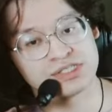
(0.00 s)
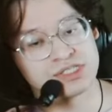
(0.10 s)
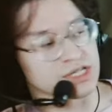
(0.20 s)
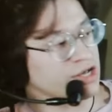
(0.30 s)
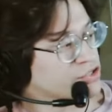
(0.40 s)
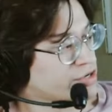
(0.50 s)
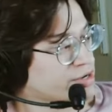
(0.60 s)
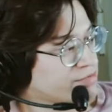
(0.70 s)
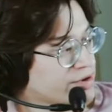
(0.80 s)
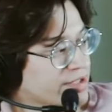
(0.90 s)
this collection
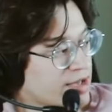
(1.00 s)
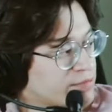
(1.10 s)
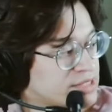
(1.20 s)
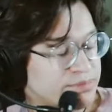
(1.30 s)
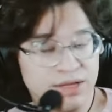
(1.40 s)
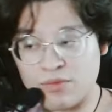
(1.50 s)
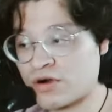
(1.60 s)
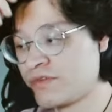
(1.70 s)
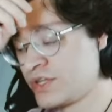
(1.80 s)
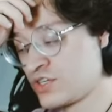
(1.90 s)
enough, and I can't wait to play more
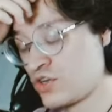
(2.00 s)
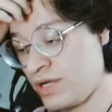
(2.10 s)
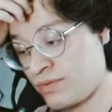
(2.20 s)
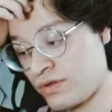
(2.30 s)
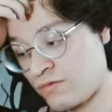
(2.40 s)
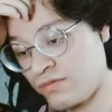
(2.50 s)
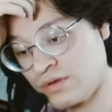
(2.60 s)
of it and show people